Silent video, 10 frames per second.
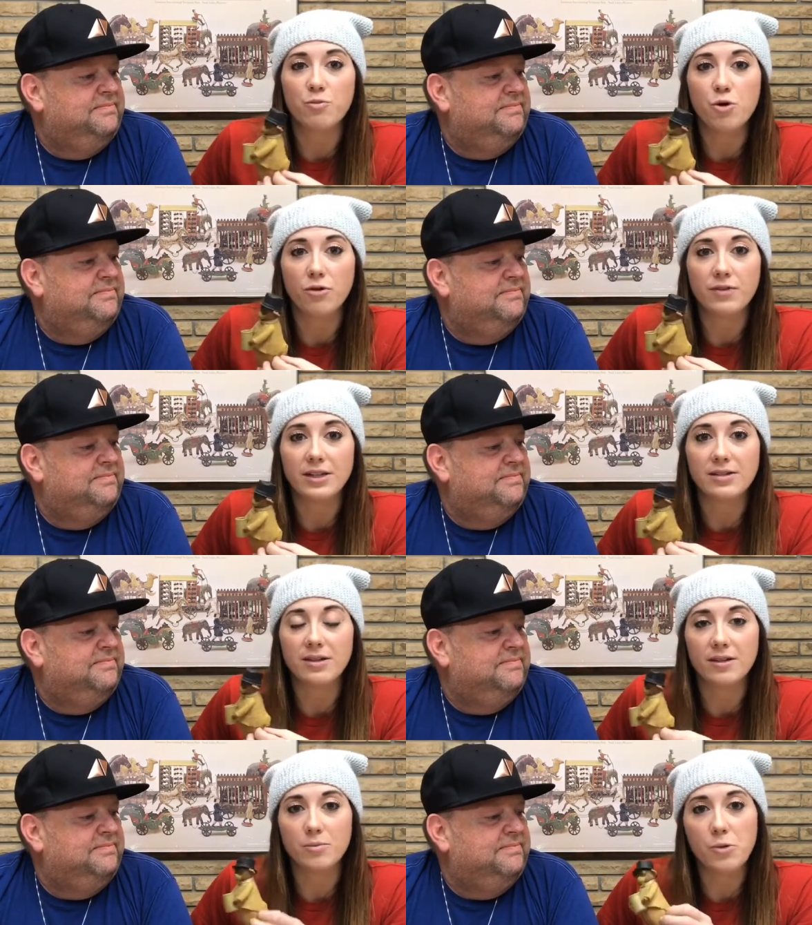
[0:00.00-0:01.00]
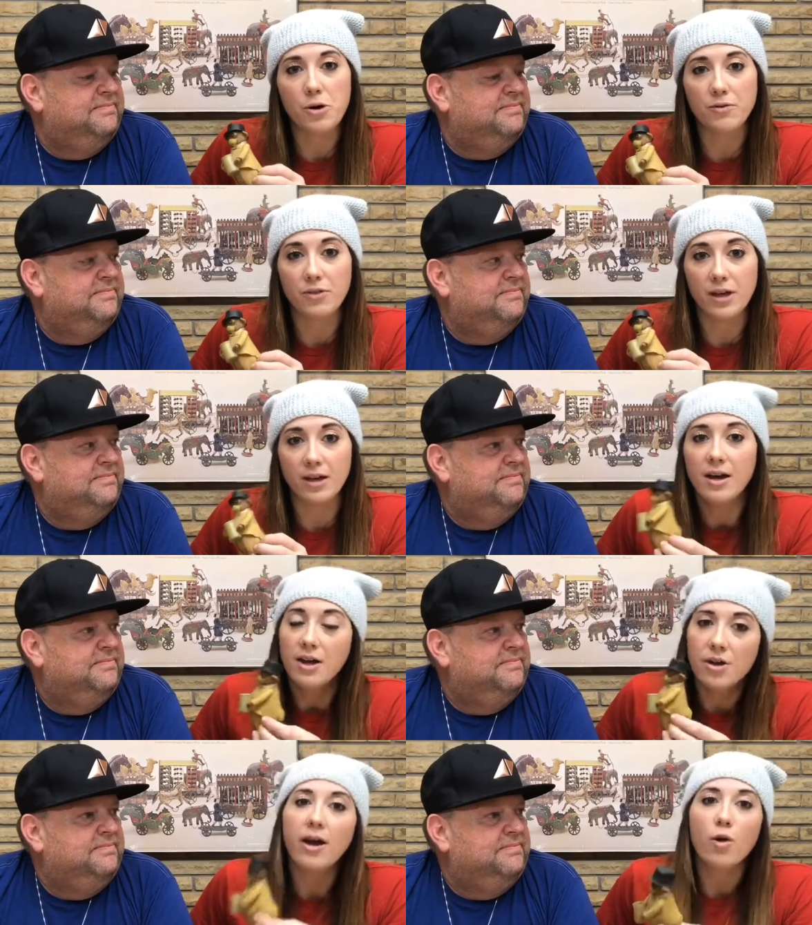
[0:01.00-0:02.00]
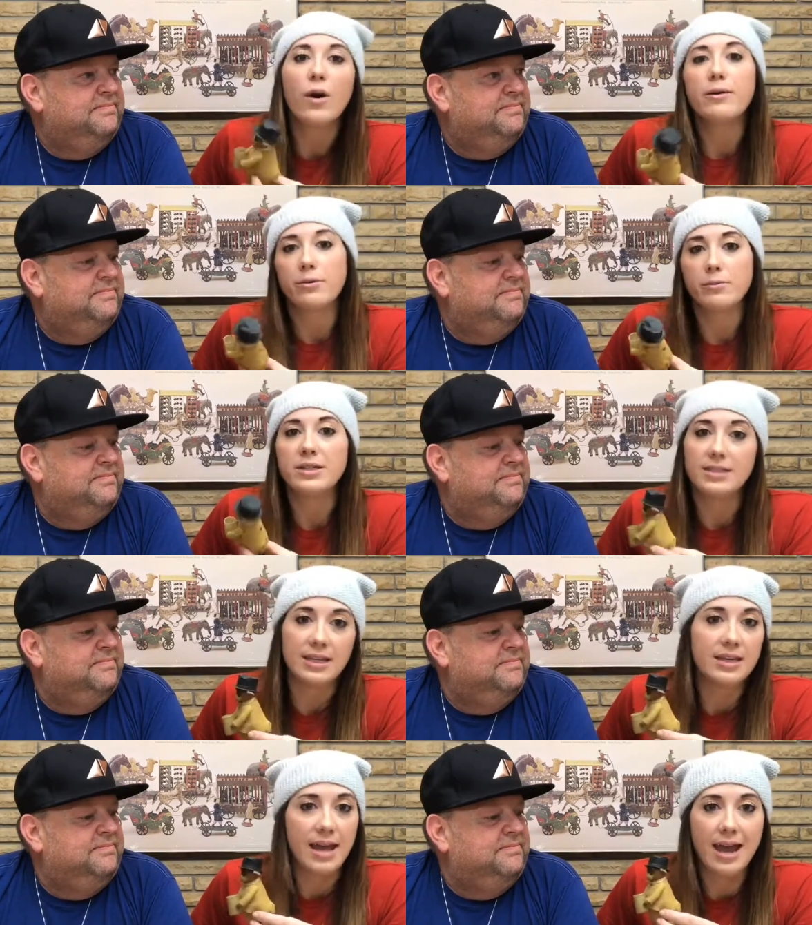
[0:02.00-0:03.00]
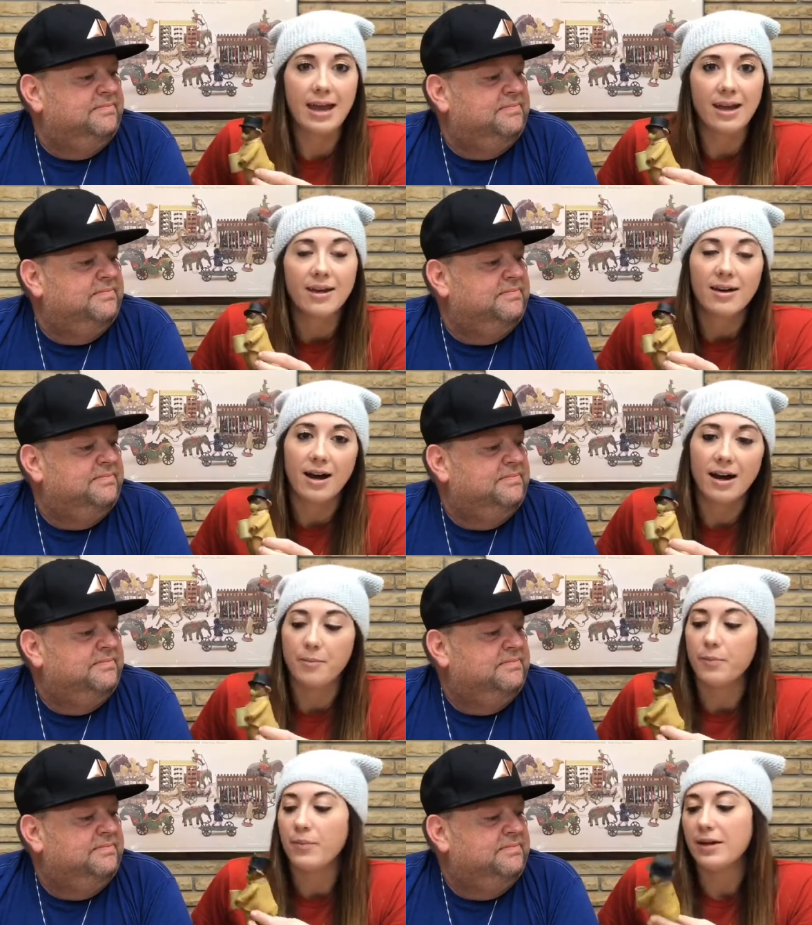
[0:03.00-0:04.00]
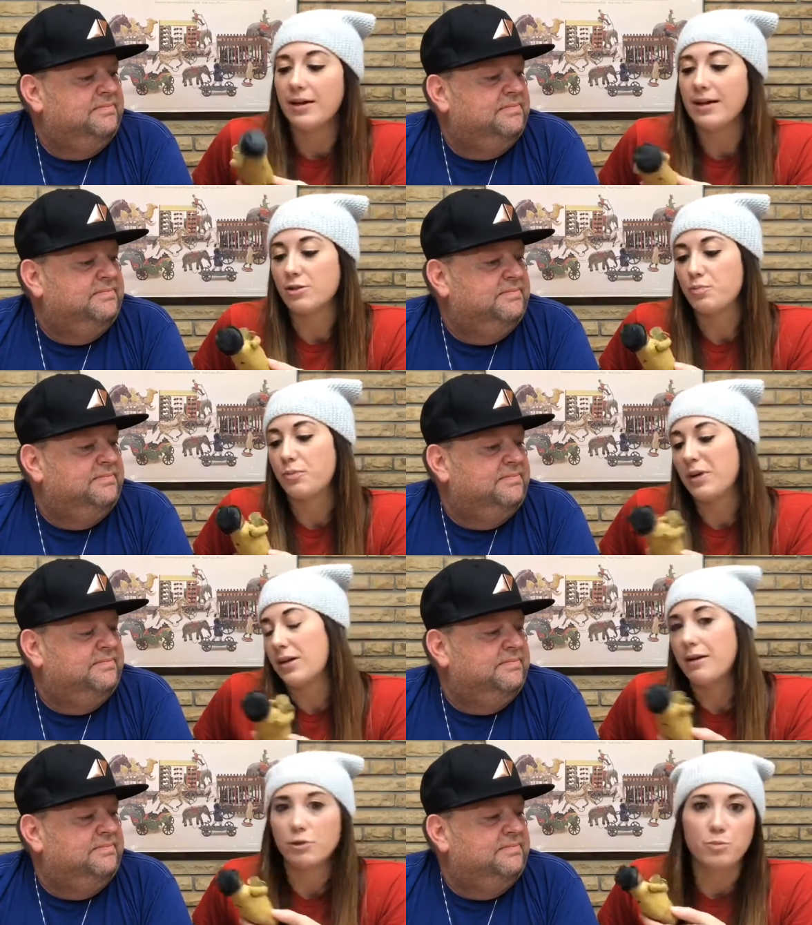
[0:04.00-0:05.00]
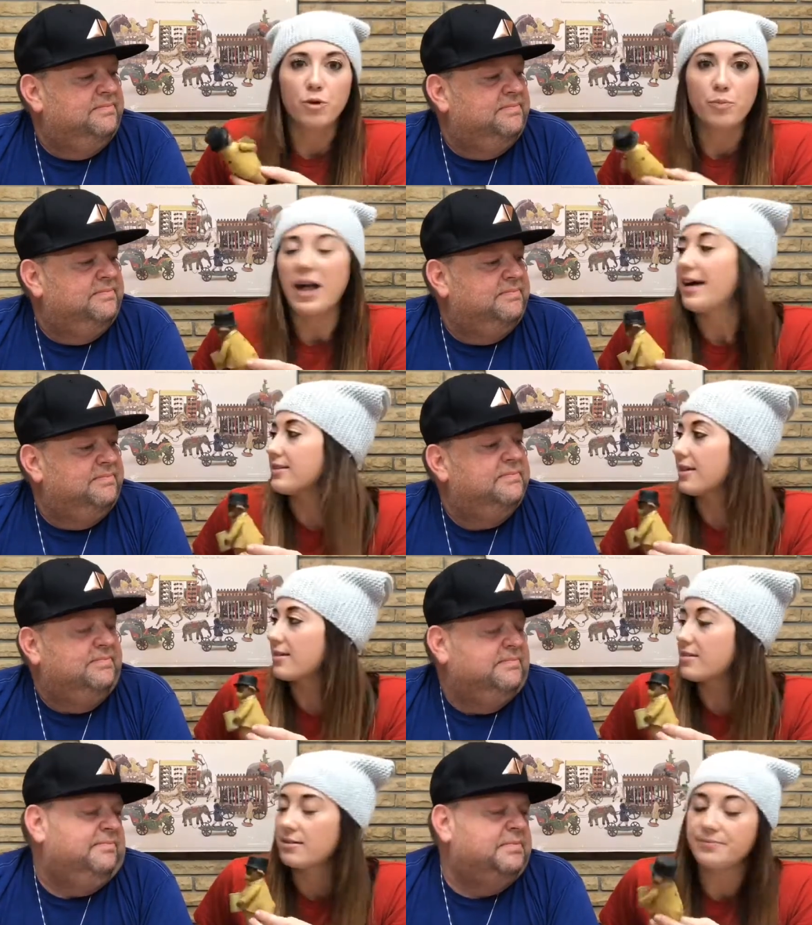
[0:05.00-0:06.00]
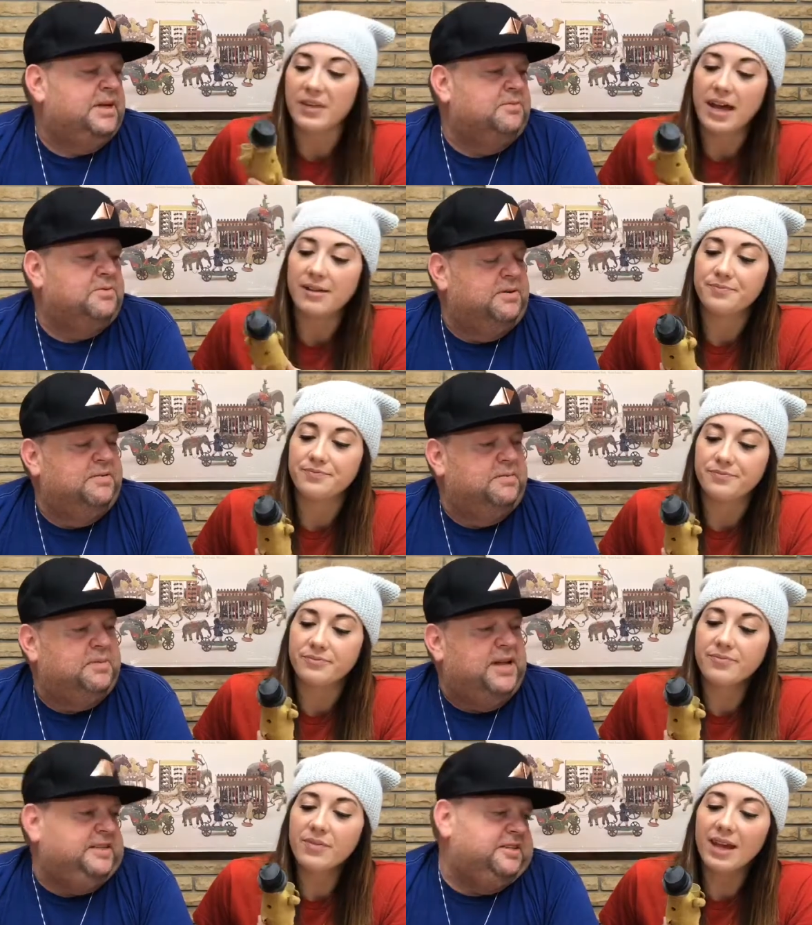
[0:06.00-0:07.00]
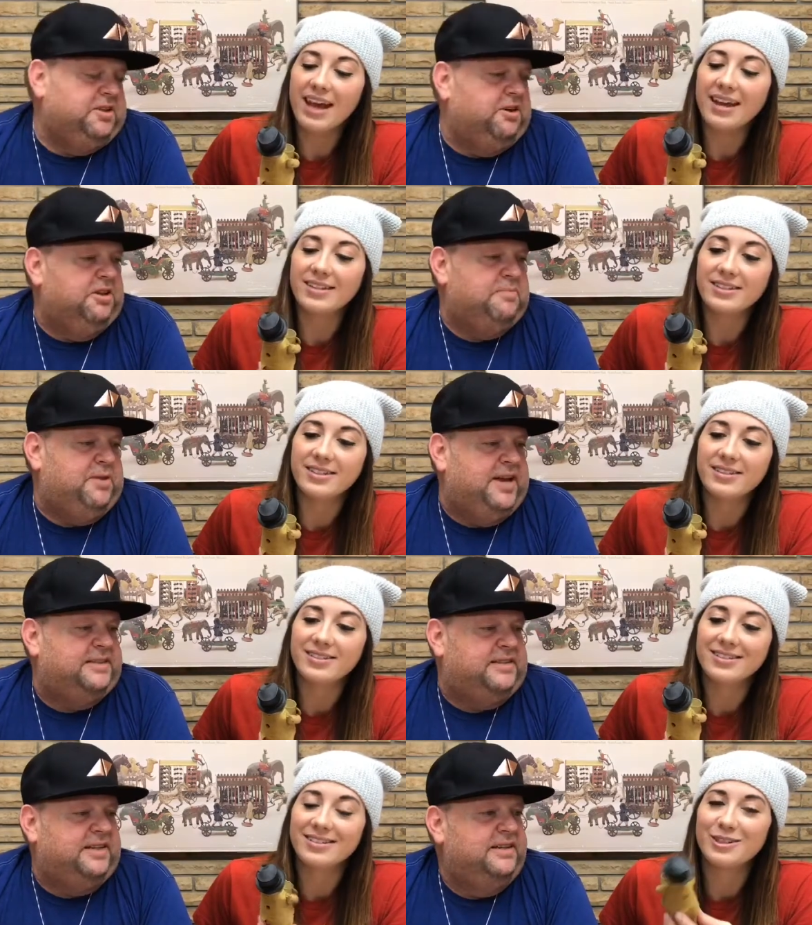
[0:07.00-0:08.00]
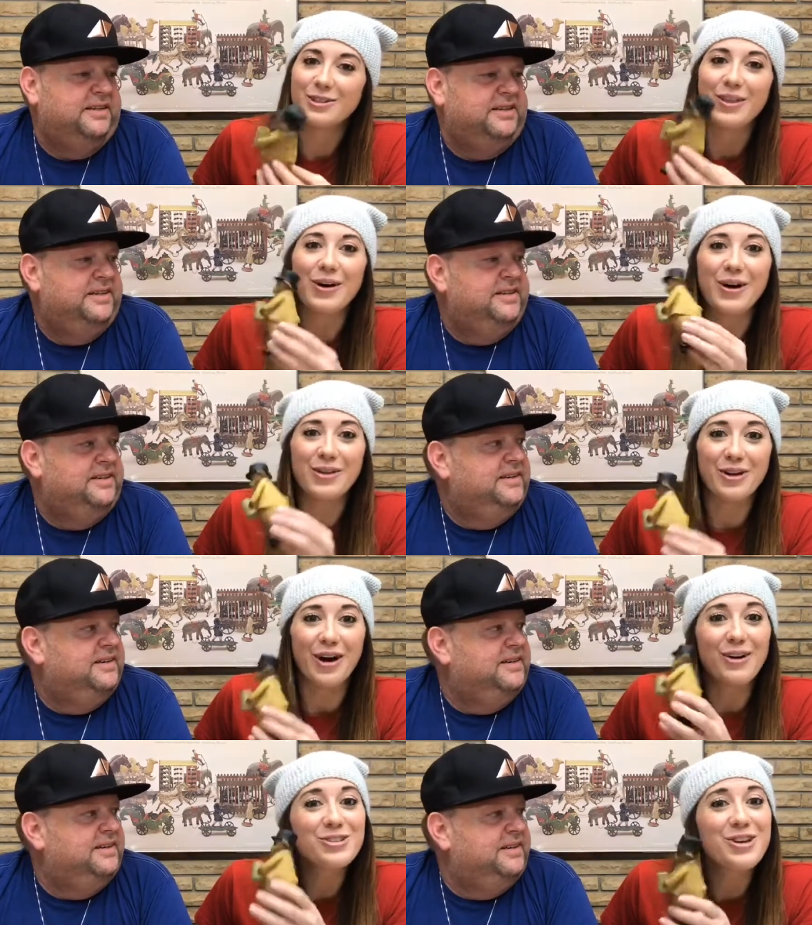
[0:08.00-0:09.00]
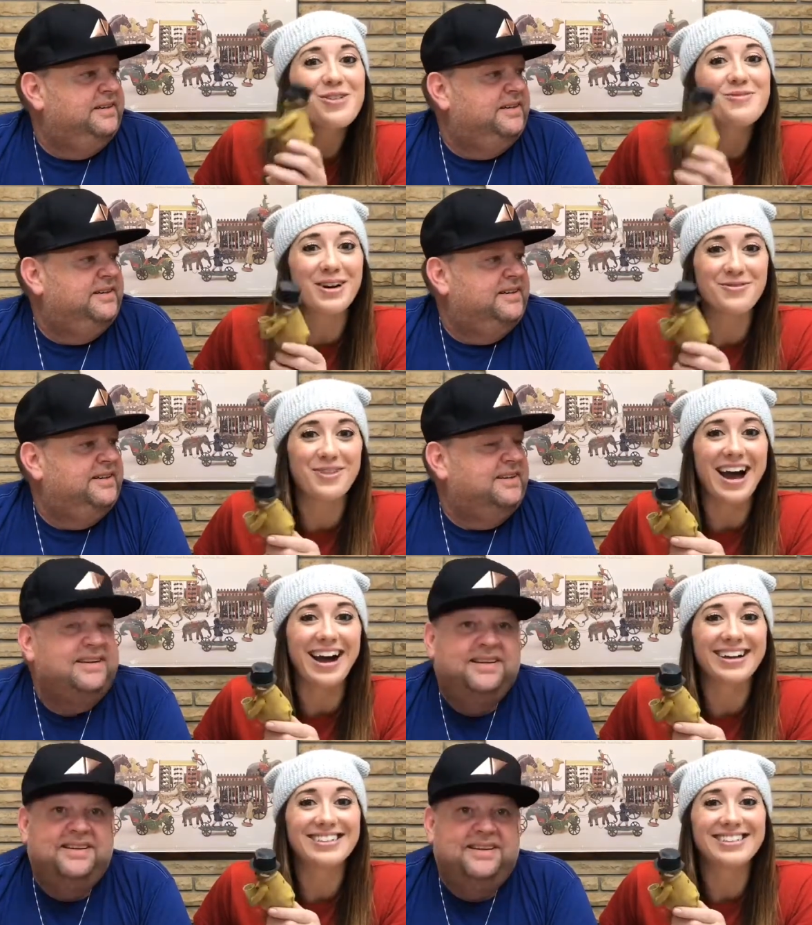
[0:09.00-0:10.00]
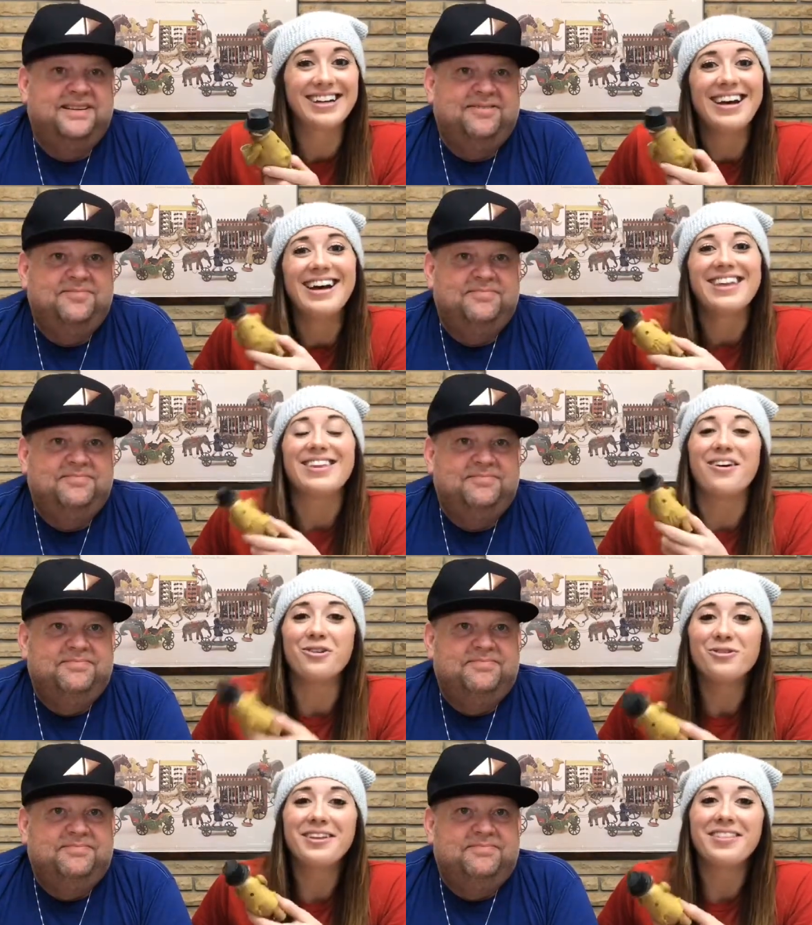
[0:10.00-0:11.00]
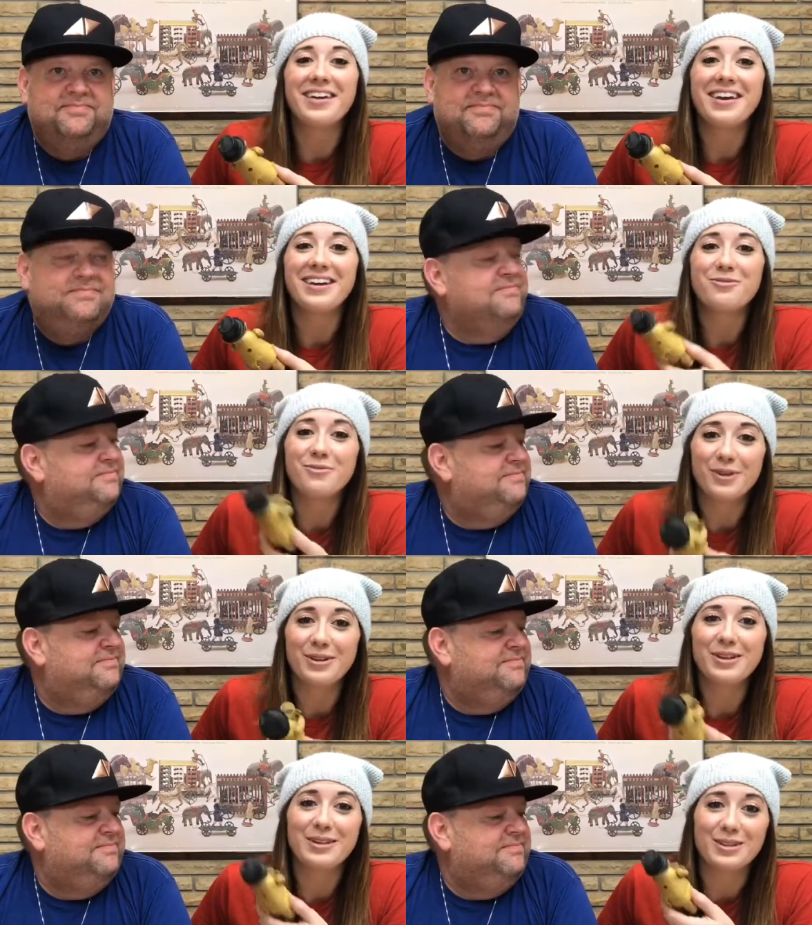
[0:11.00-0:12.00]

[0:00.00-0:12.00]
Speaker 1: morphed into more of the not quite what we see today, um, is but it was more plastics.
Speaker 2: It becomes more of a plastic. It's and, plastic
Speaker 1: the, uh, the also fun fact, the only thing really